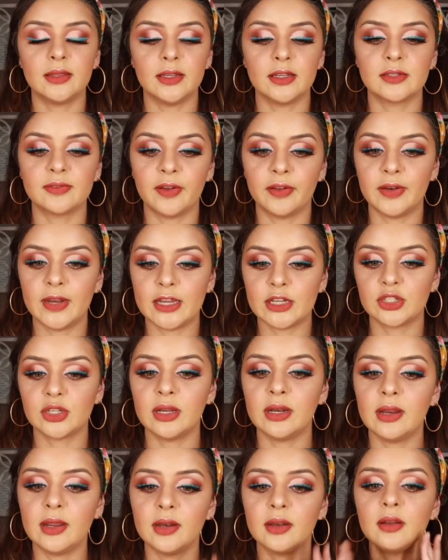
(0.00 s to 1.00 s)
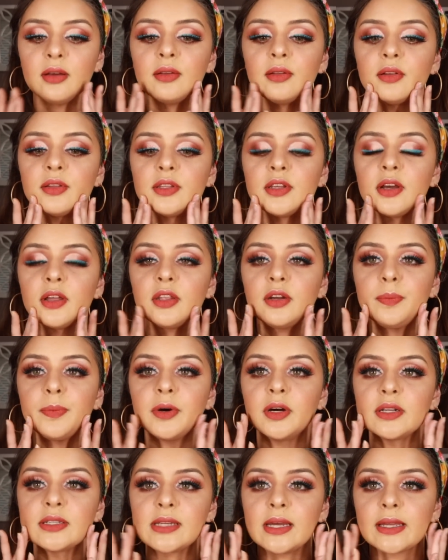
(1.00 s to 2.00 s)
this foundation and on the other
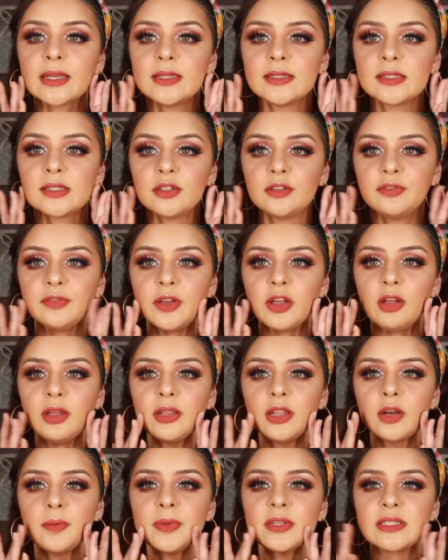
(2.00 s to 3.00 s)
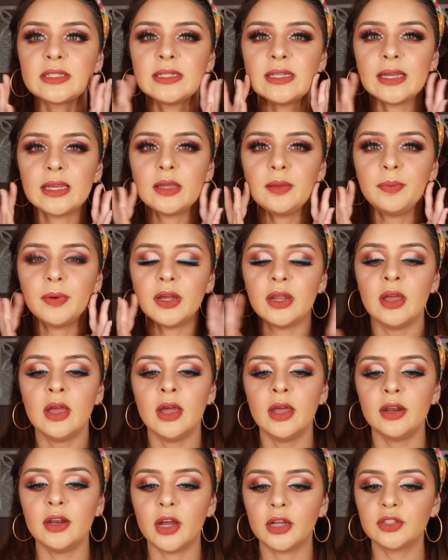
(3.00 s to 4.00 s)
parts I can still feel a little bit sticky but
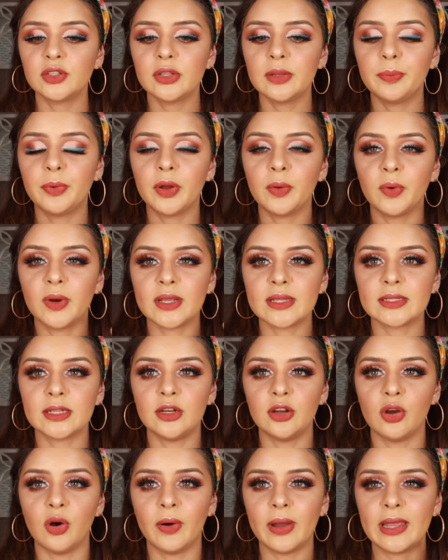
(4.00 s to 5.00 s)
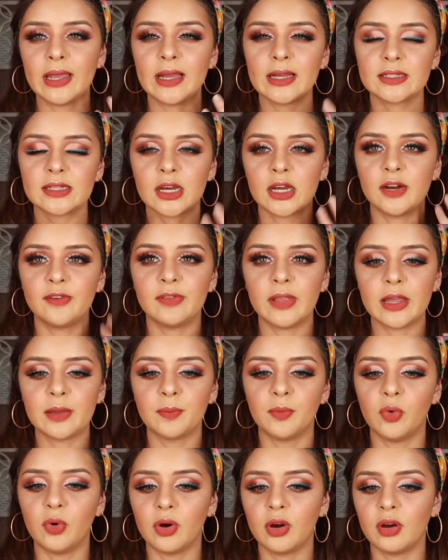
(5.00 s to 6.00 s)
not to the point where it's annoying it's kind of like
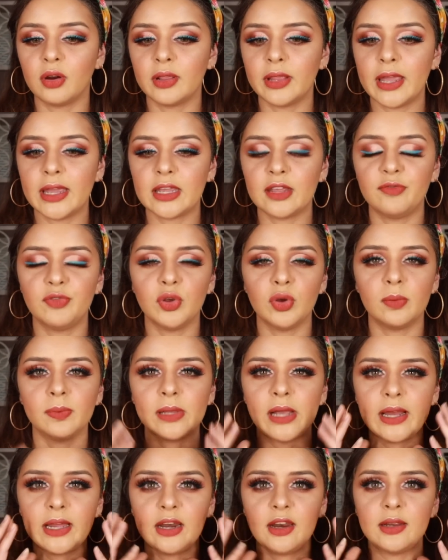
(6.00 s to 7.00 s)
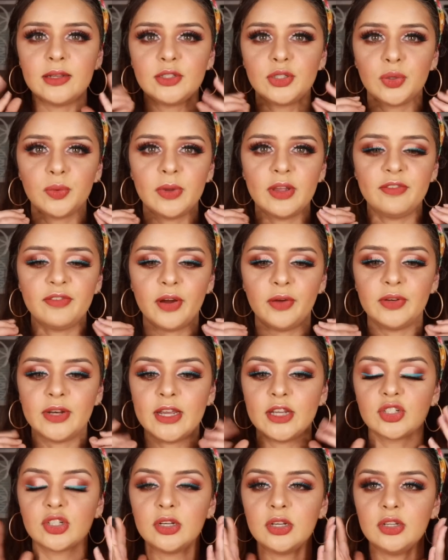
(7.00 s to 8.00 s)
more like if you apply a dewy
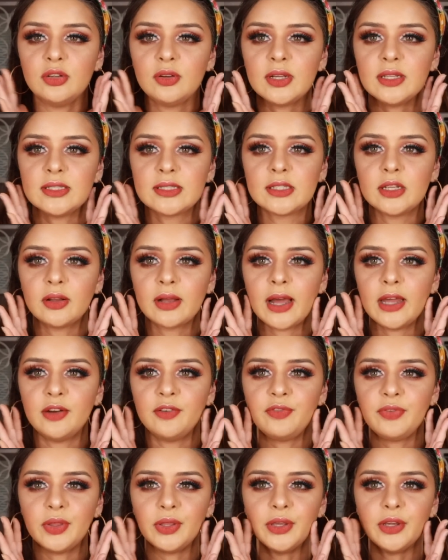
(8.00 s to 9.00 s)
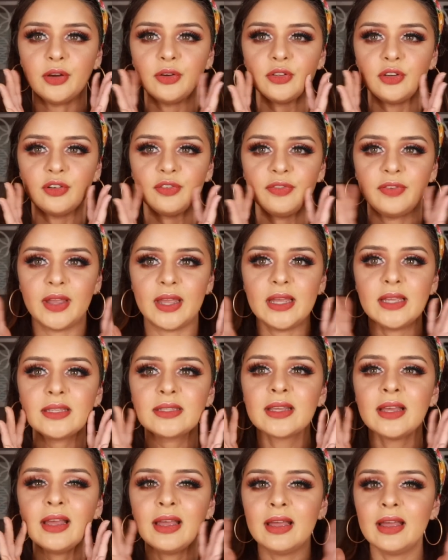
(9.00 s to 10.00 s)
foundation you can still kind of feel it on your
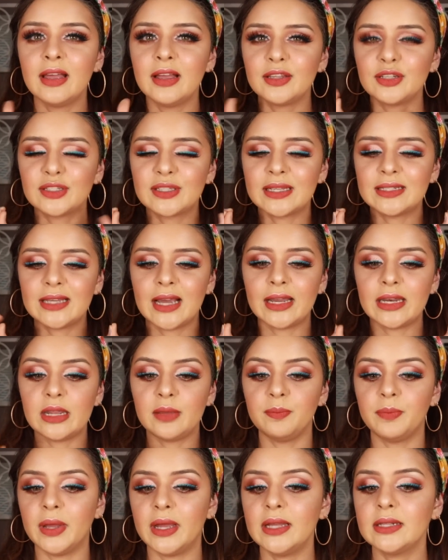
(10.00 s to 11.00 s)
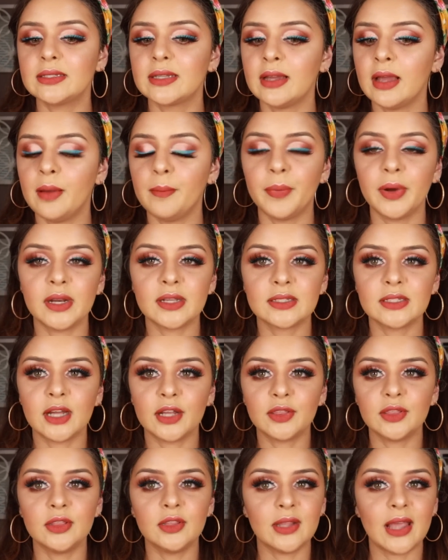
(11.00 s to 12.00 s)
face just a tiny bit, but it's
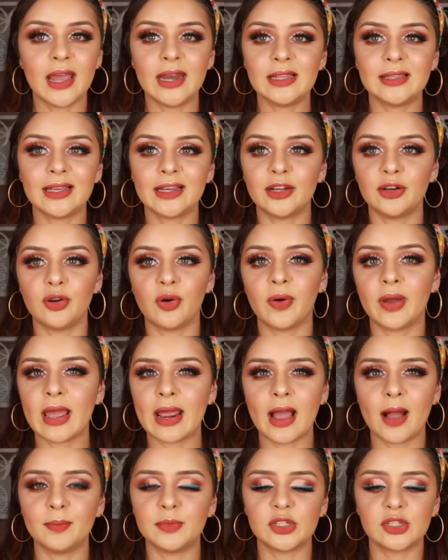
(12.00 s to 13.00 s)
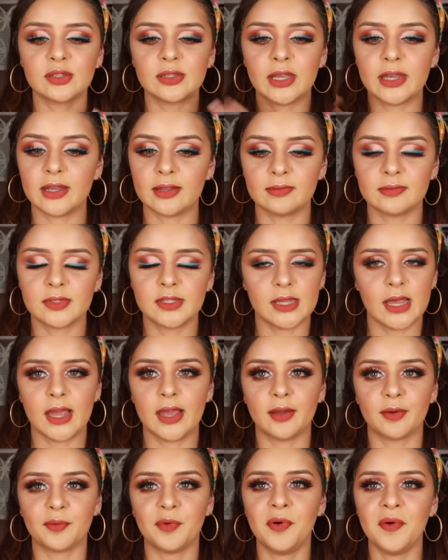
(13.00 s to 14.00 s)
not anything annoying. I'm just like
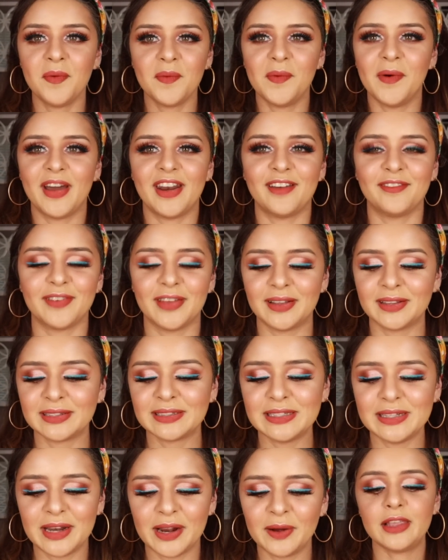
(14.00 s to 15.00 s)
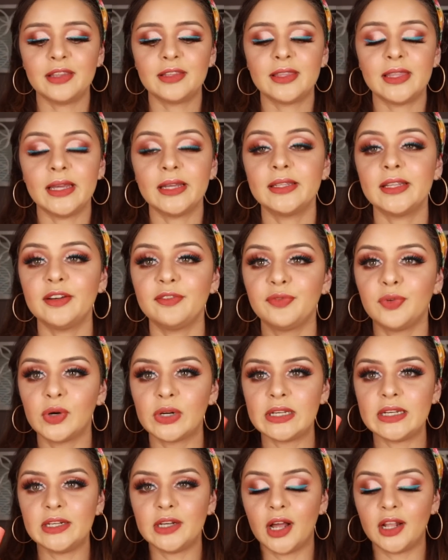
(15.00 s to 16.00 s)
saying what I feel, you know? I think that
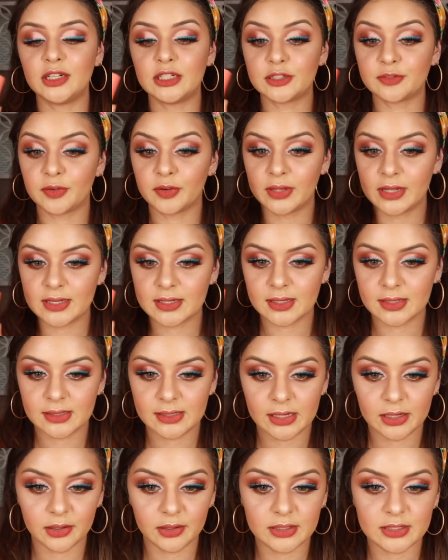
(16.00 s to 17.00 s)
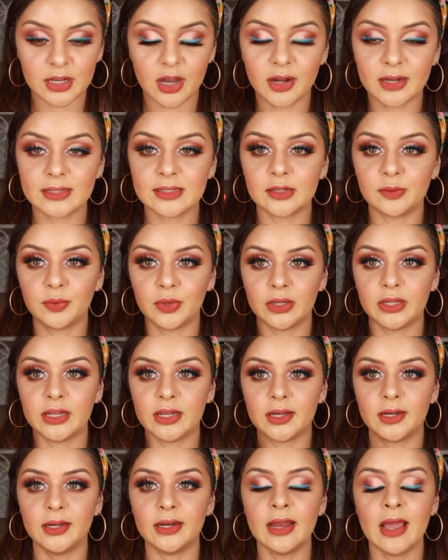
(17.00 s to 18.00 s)
$14 for this concealer is honestly really
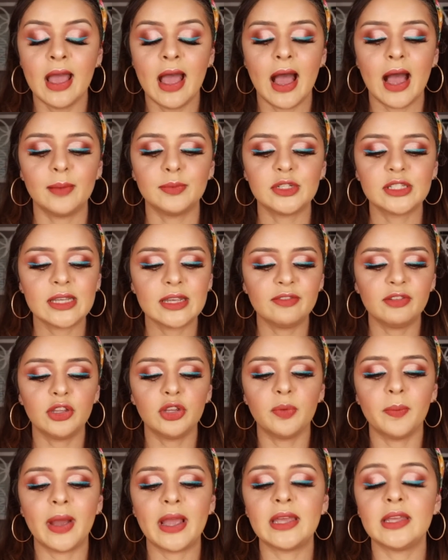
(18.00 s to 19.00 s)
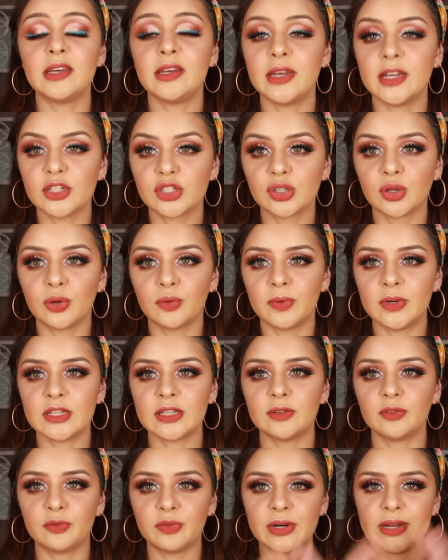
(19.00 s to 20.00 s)
good. I'm just giving you my initial re
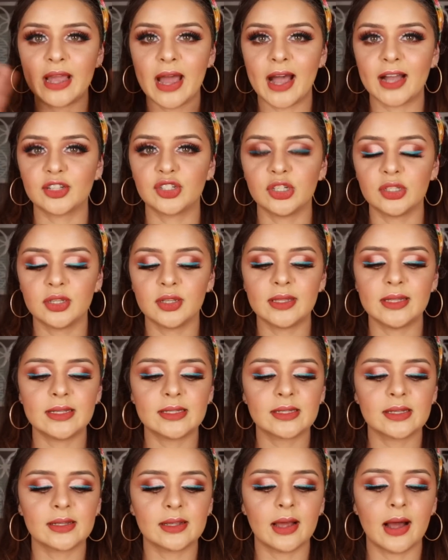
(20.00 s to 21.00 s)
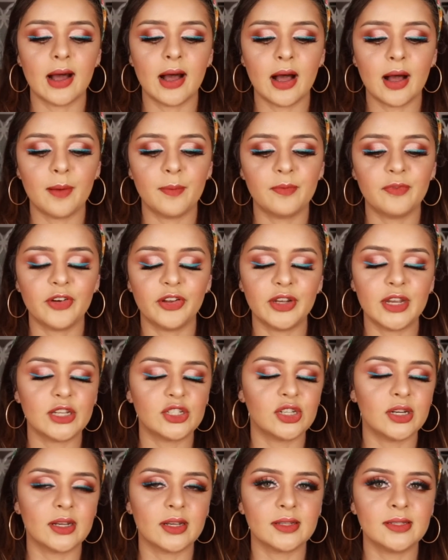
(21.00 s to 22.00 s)
reaction to this uh,
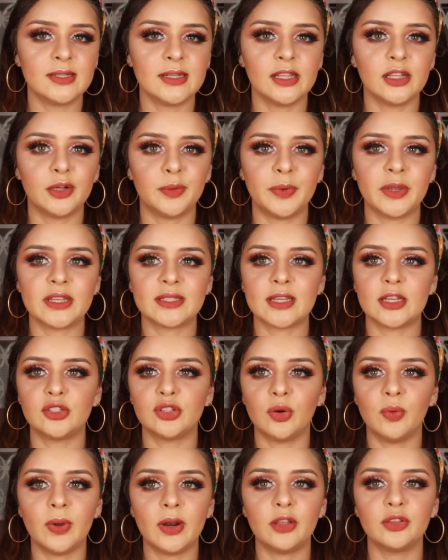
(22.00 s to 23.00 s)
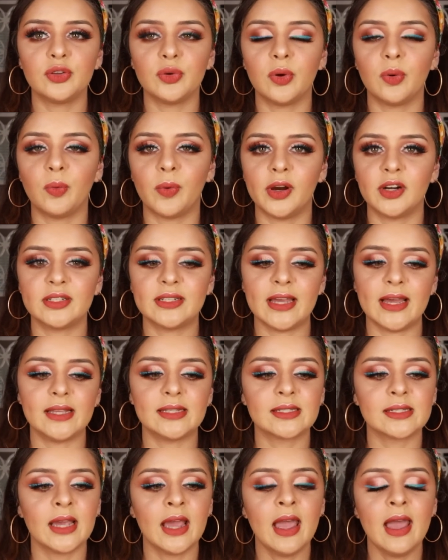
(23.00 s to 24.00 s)
foundation and concealer because I don't want to do a word
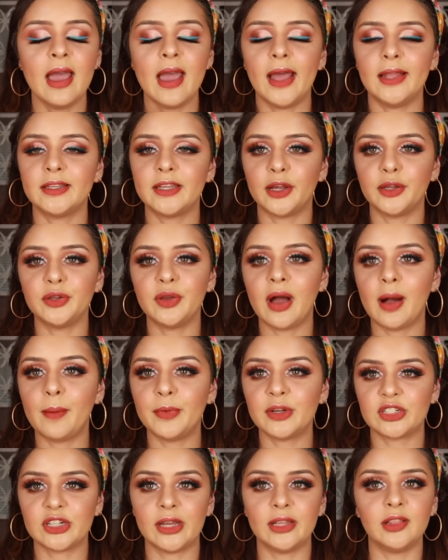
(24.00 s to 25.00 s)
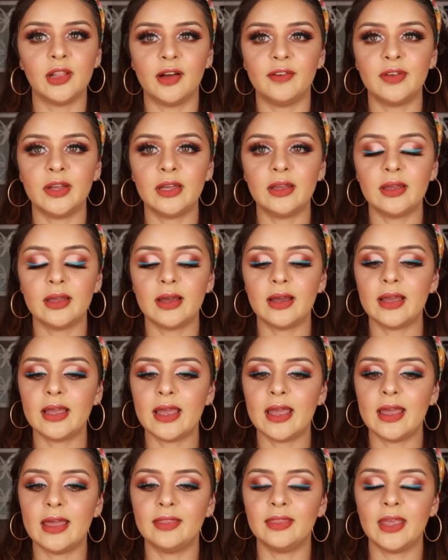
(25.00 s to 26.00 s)
test and tell you how much I love it
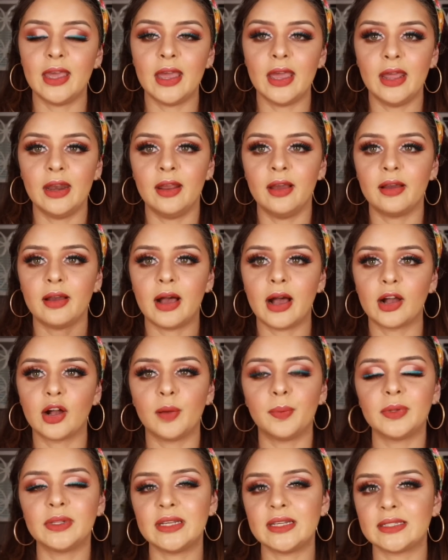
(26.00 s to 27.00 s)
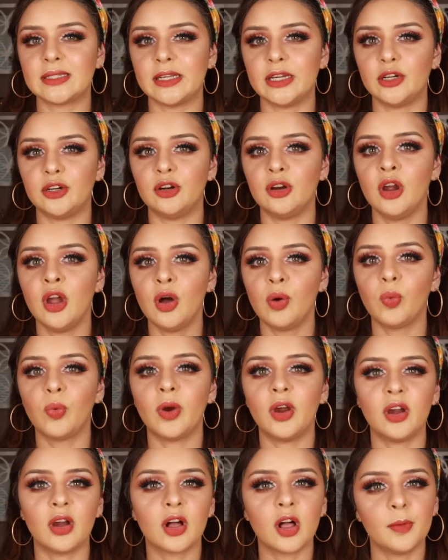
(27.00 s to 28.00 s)
and then a couple days later
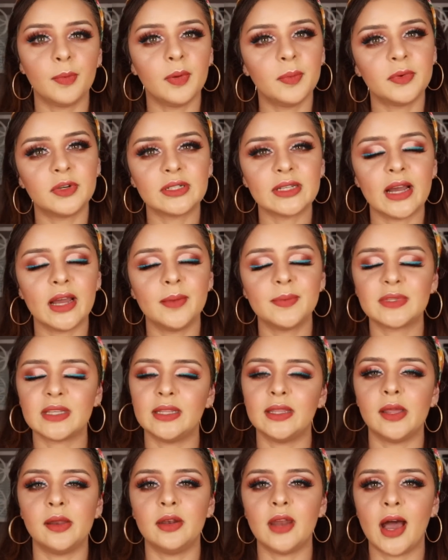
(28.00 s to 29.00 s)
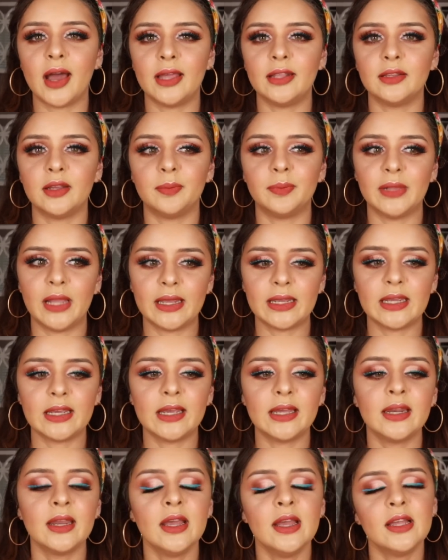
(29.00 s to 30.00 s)
wear a couple more times and then not end up liking
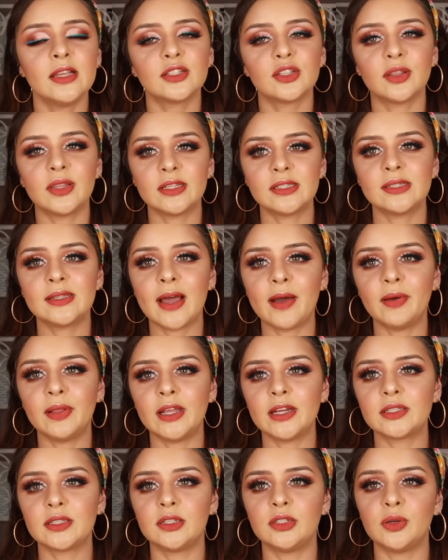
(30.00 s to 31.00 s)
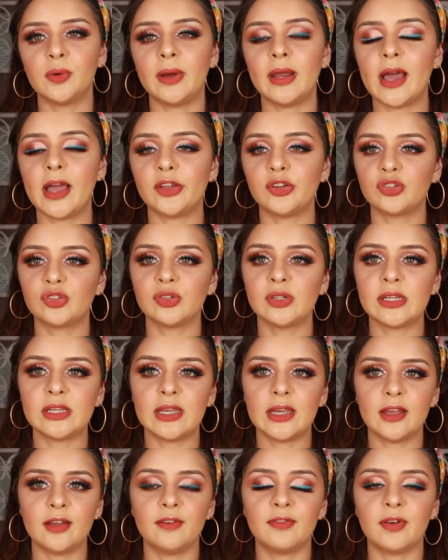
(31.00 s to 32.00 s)
it. So this is how I like to do it. I usually
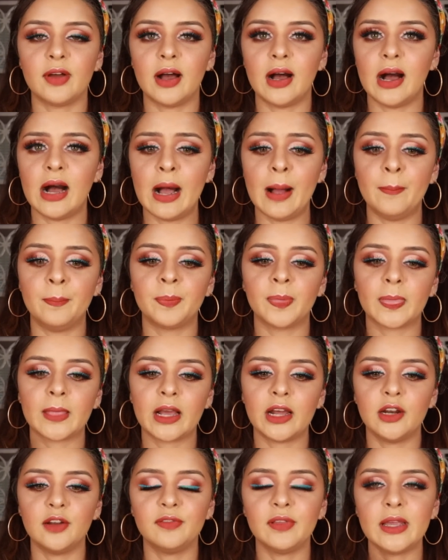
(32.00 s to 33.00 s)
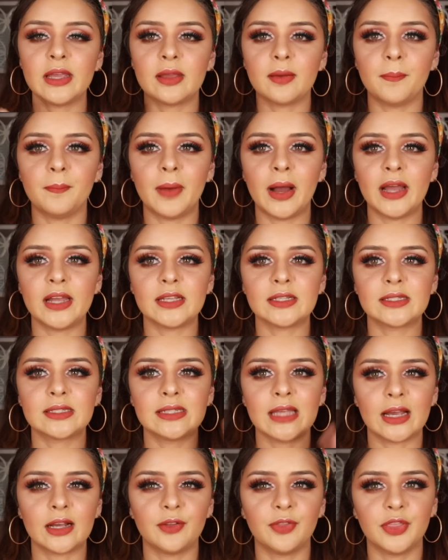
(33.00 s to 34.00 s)
give um, kind of like my
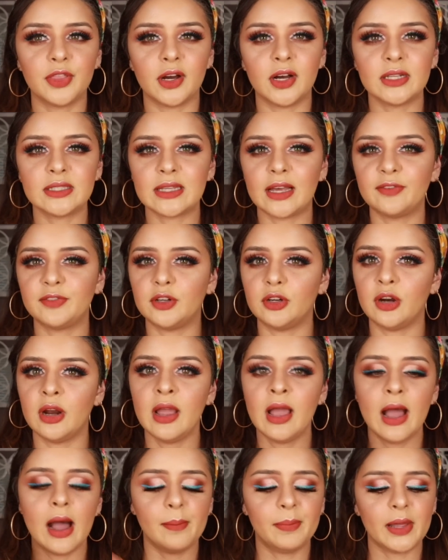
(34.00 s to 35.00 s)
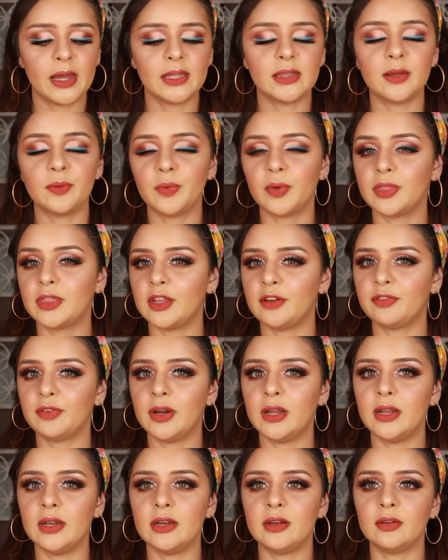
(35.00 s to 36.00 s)
second thoughts after applying it with
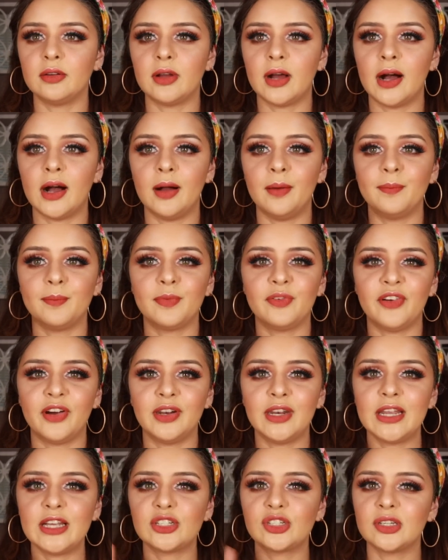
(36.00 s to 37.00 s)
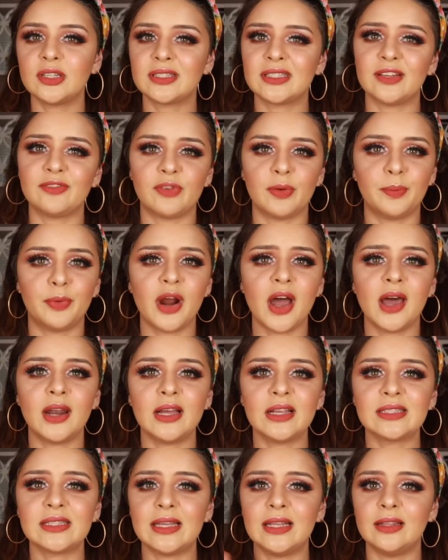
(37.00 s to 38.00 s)
different um, foundations, different
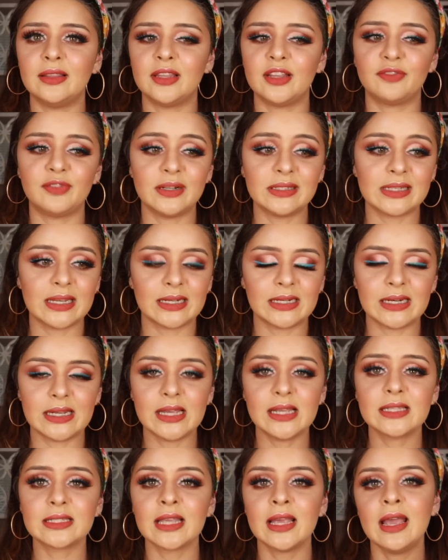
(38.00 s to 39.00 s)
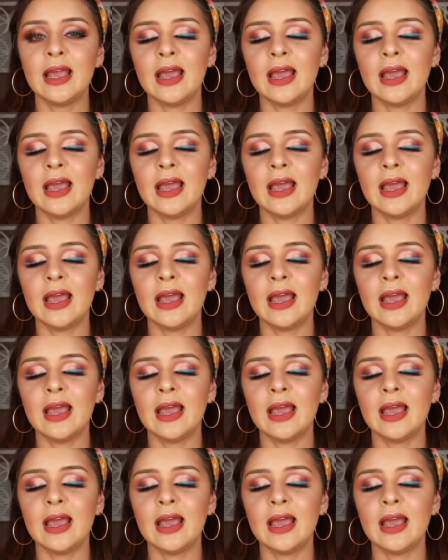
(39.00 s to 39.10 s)
products, and different techniques.